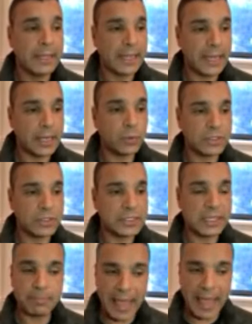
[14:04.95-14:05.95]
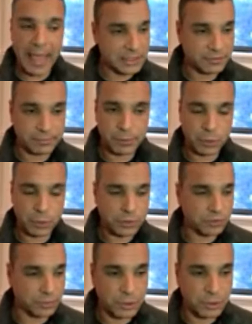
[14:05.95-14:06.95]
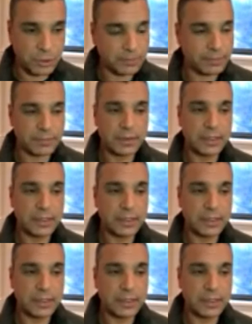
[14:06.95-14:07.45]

And we see passive approach from Europe,